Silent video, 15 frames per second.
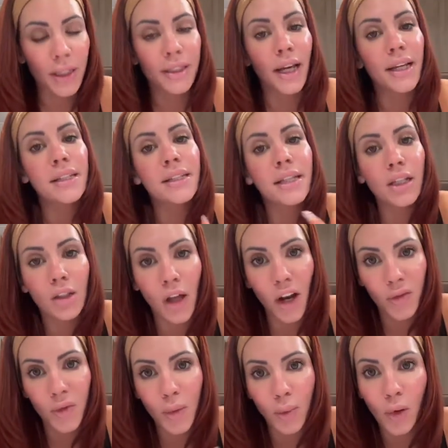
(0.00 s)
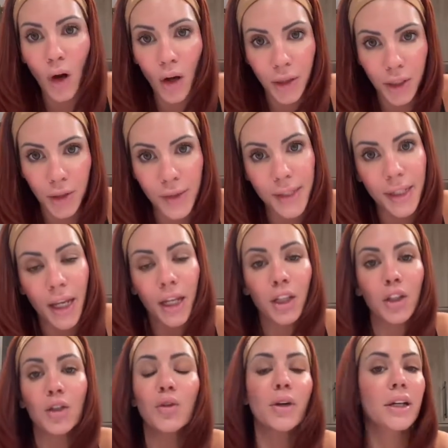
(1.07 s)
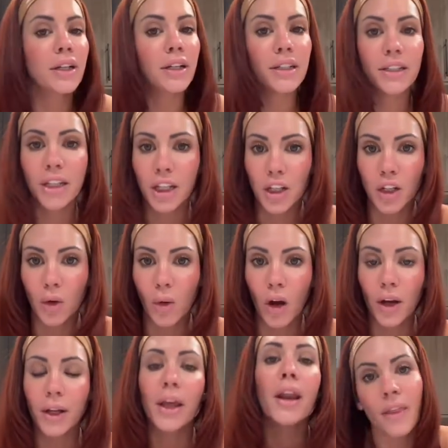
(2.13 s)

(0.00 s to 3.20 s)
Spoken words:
I see a lot of people on here saying you can continue on it.